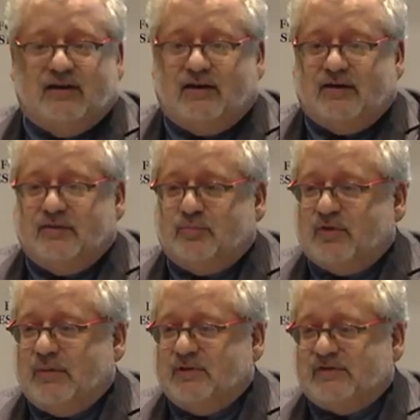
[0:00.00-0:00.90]
on the
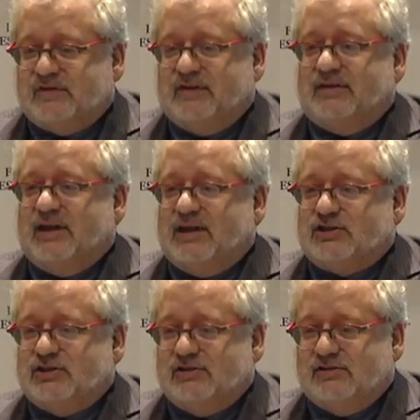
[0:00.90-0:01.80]
premise that a
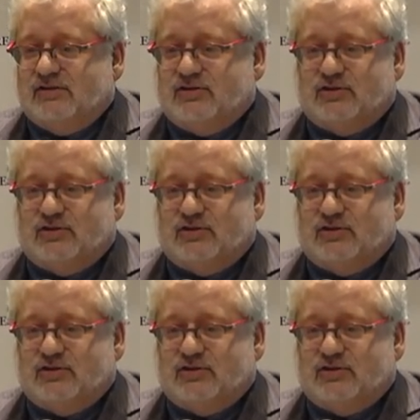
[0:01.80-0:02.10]
nation